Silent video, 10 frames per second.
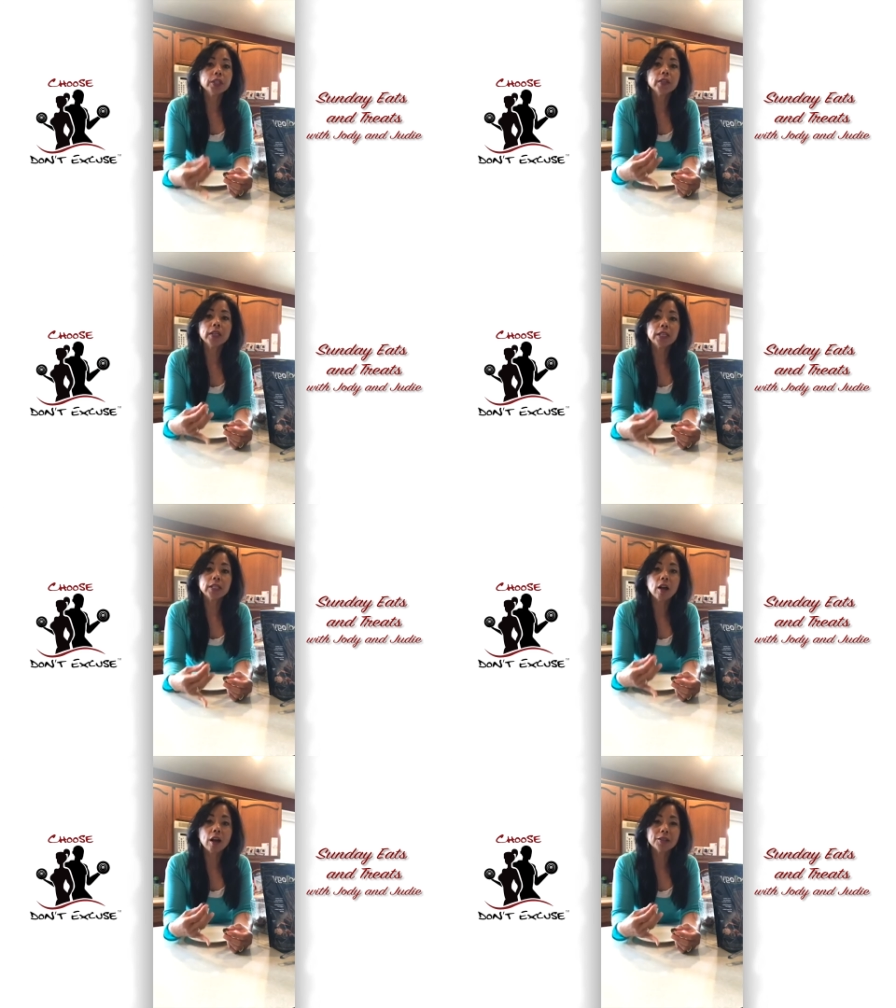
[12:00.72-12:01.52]
thing that he
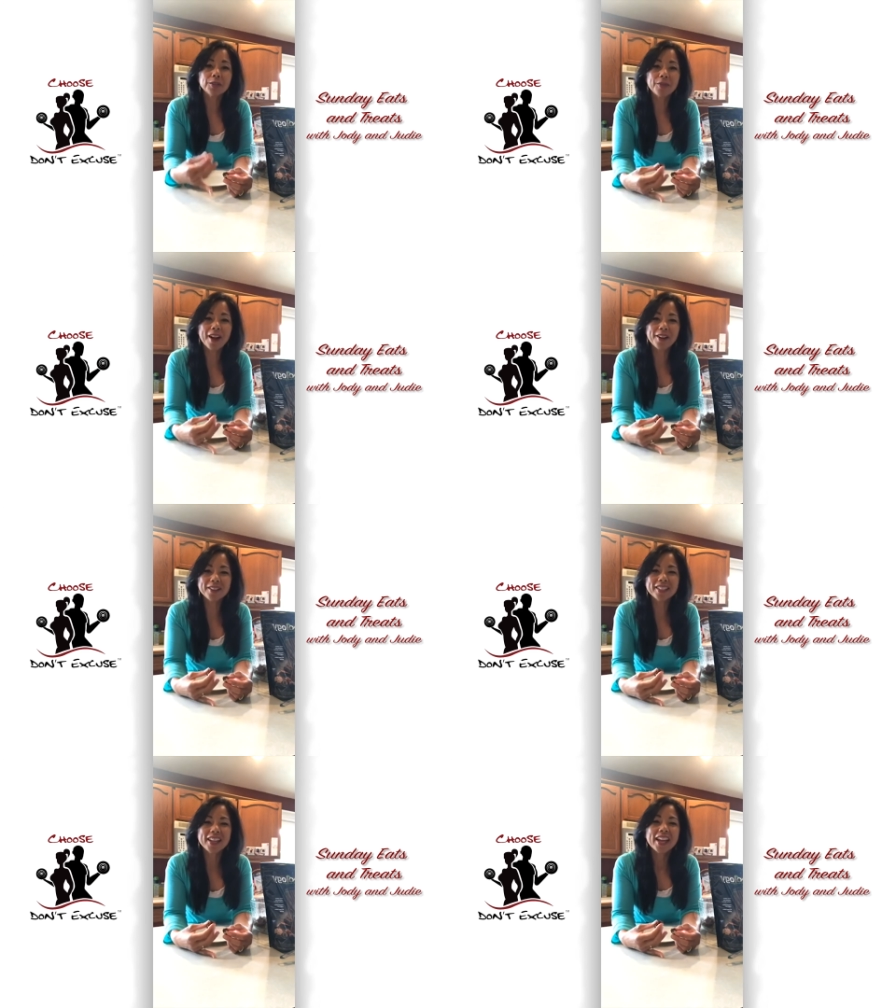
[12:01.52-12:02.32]
talked
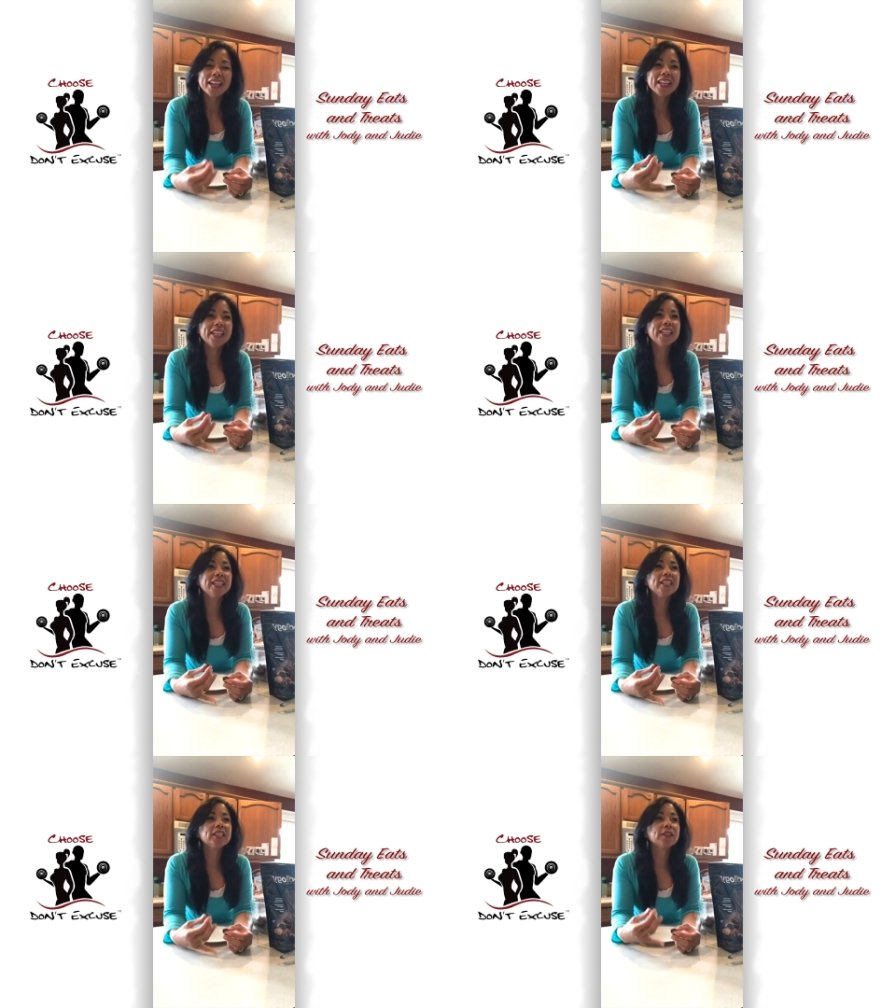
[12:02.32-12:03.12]
about
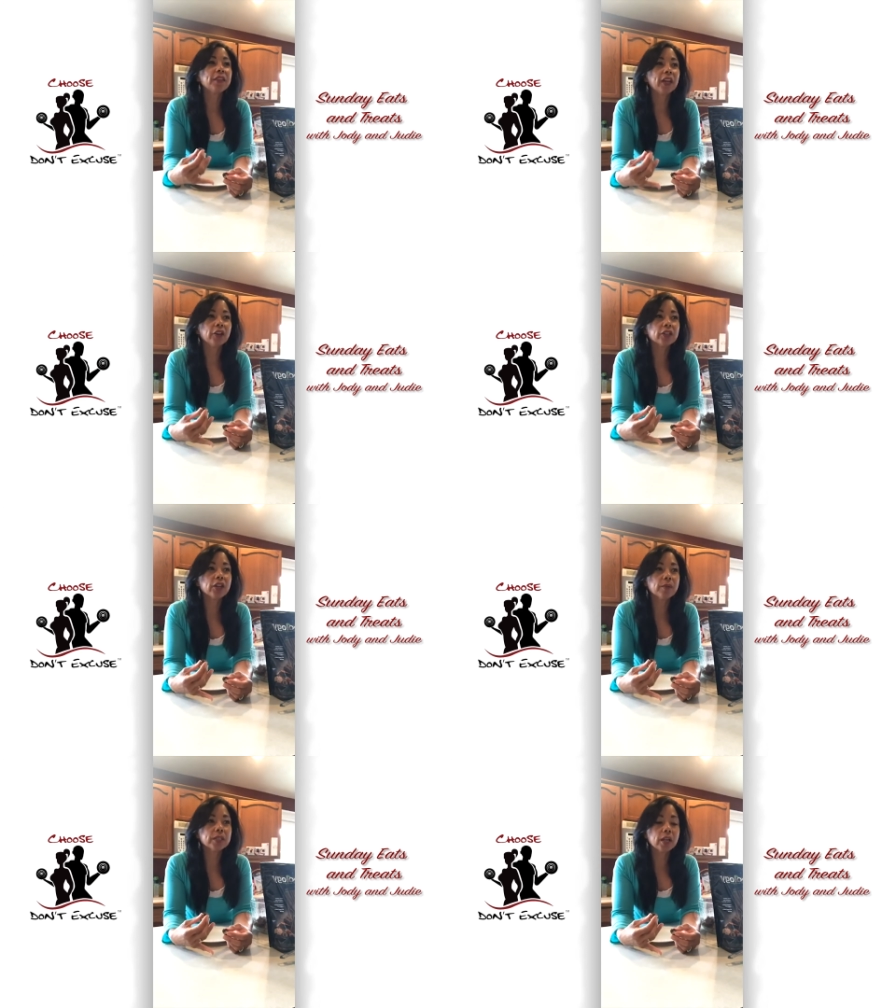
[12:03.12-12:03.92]
is that Eric
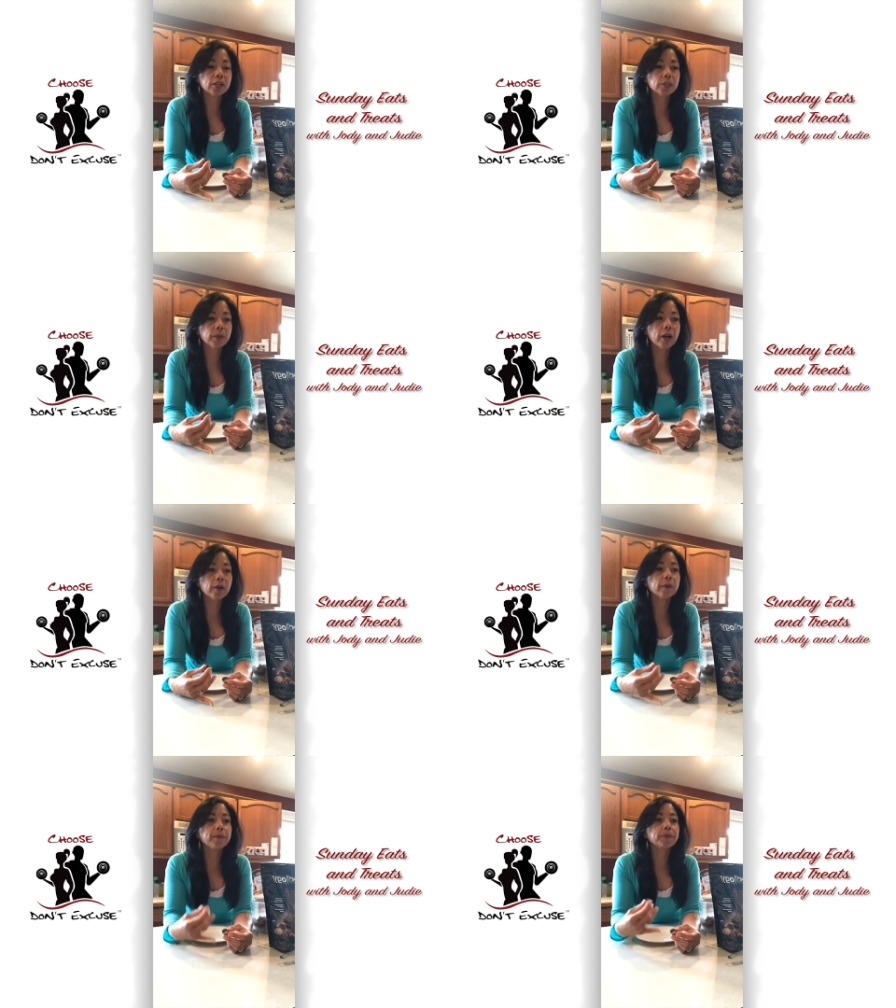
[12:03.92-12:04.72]
Thomas talked
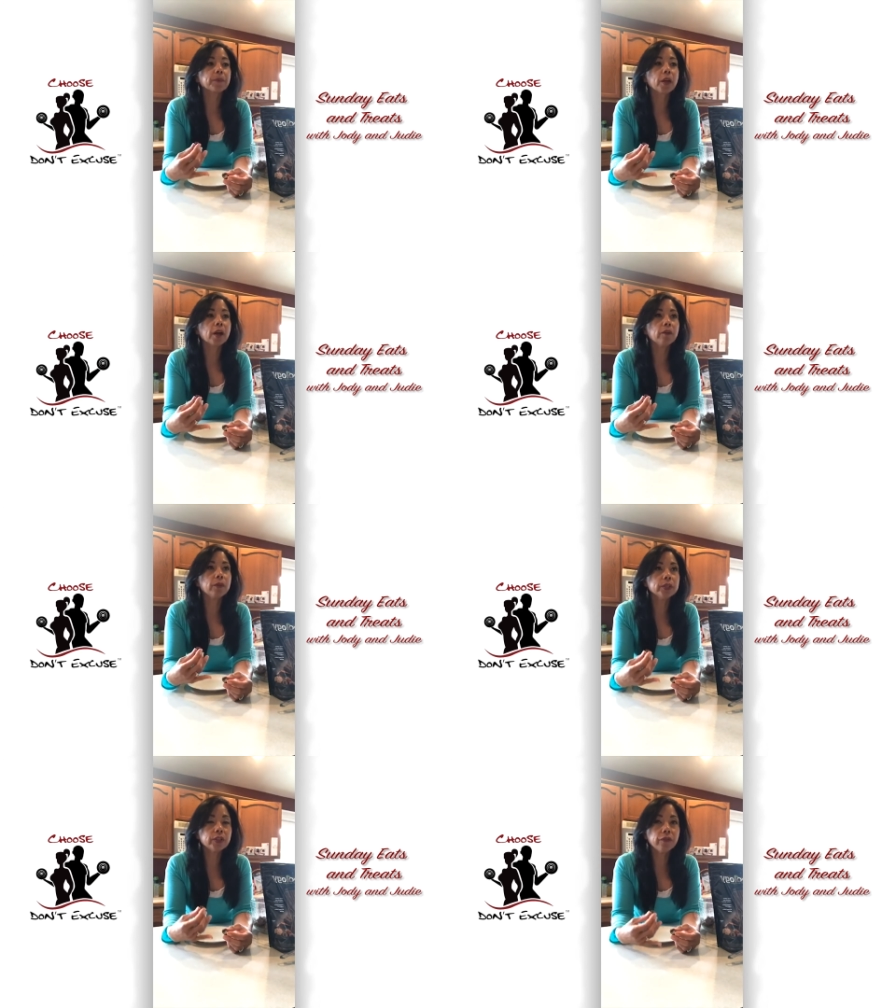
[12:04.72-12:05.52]
about
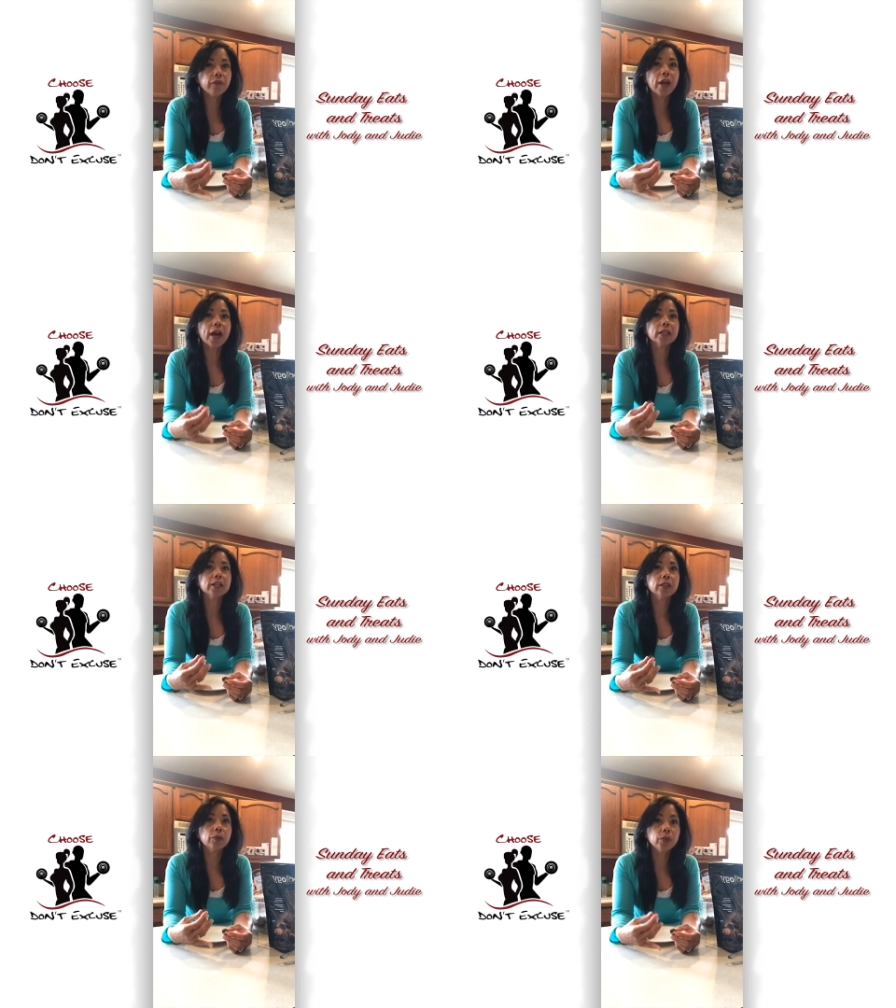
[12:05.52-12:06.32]
was the
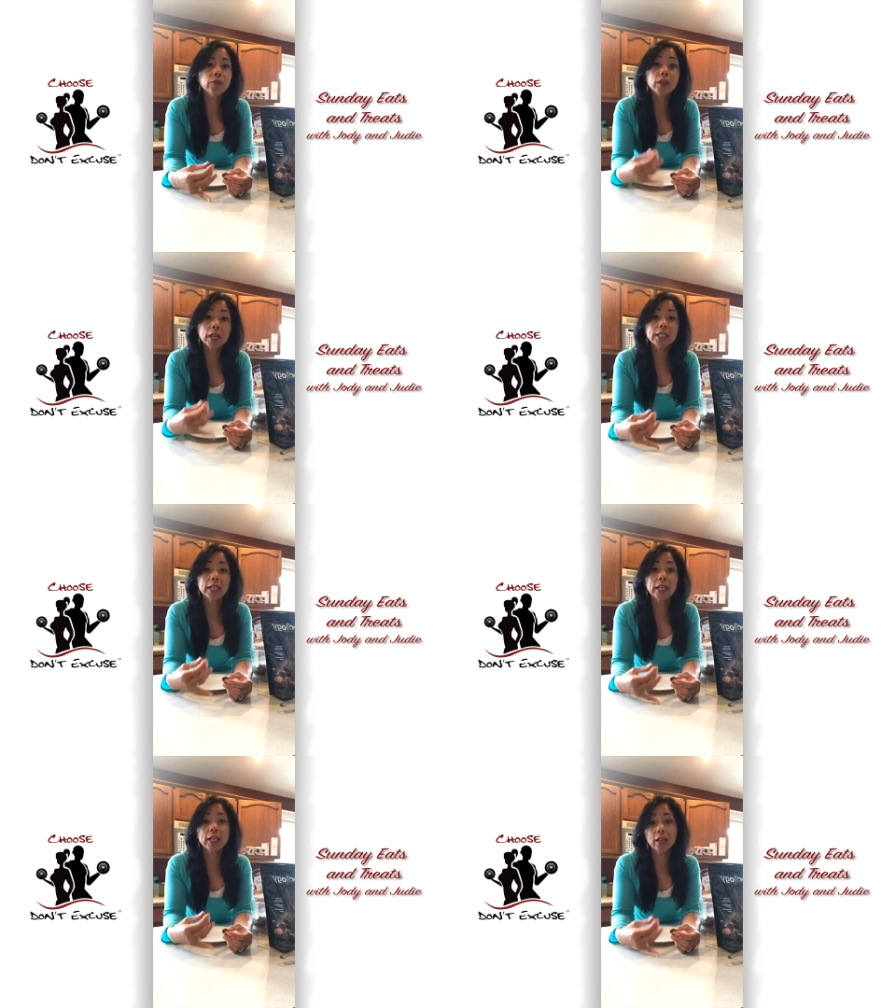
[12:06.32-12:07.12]
fact that we've got to
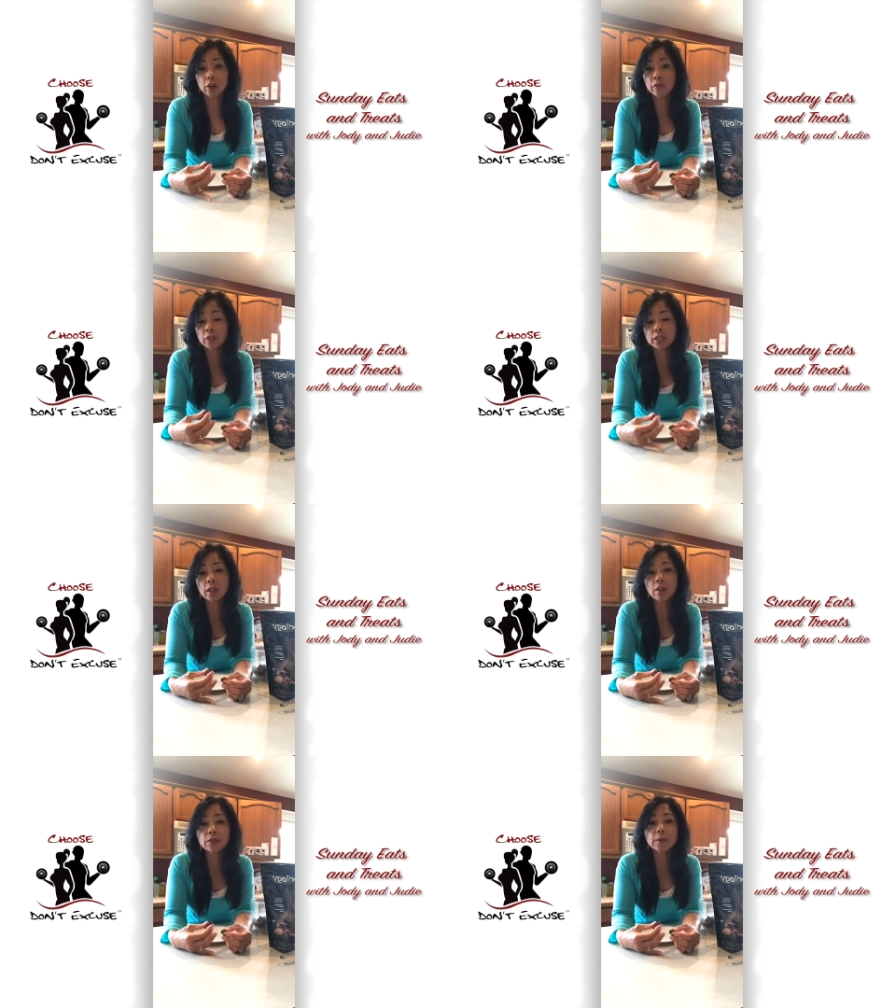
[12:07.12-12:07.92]
take care of
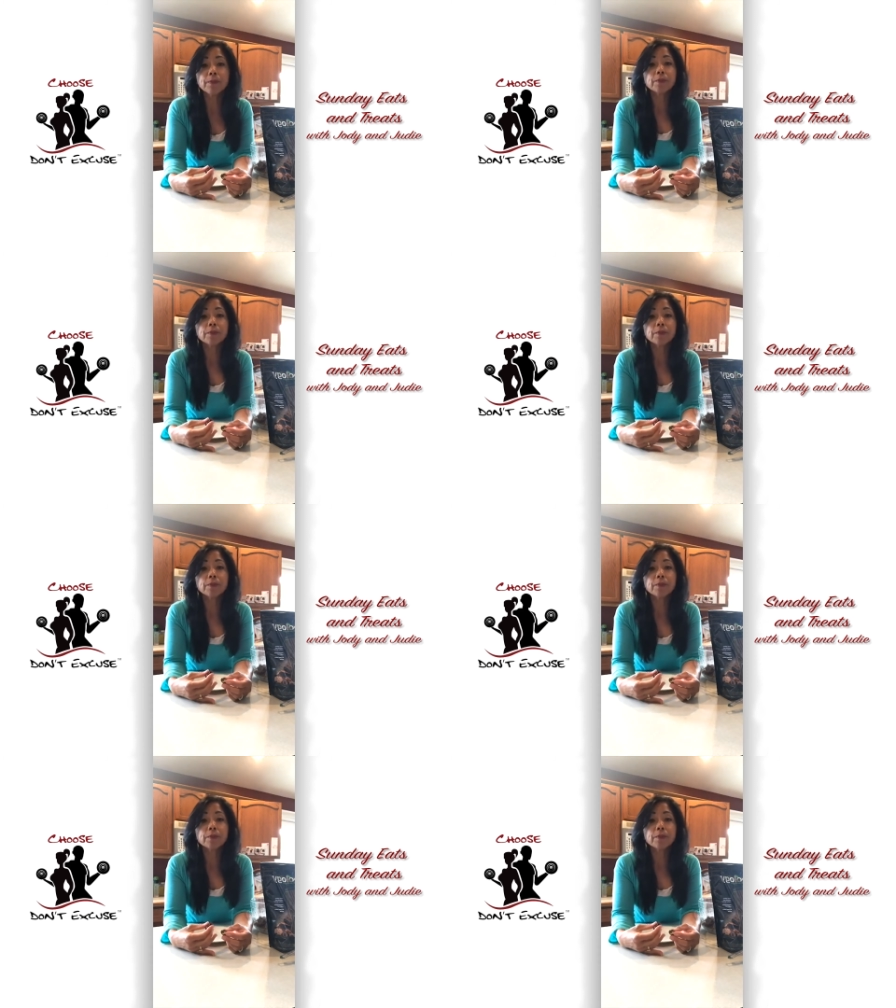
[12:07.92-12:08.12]
ourselves.